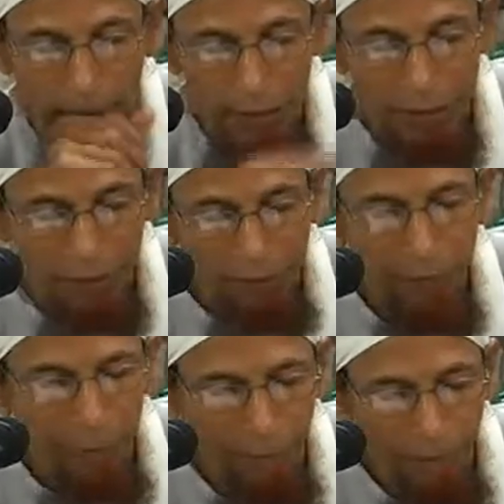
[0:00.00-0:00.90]

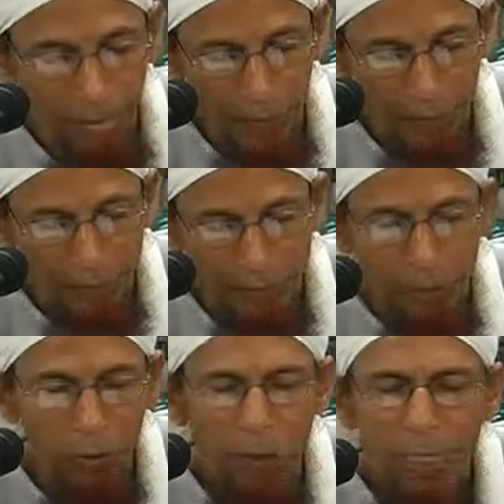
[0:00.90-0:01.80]
Therefore, the
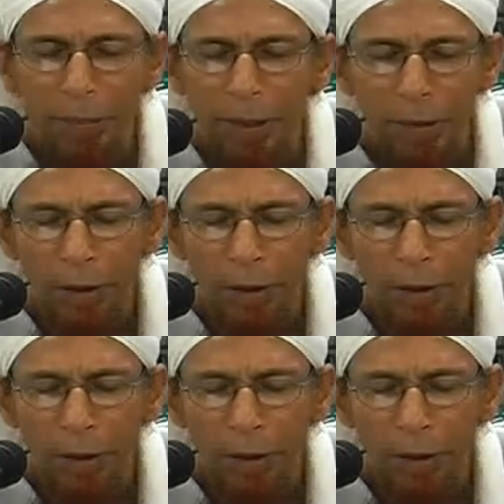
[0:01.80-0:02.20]
Maulana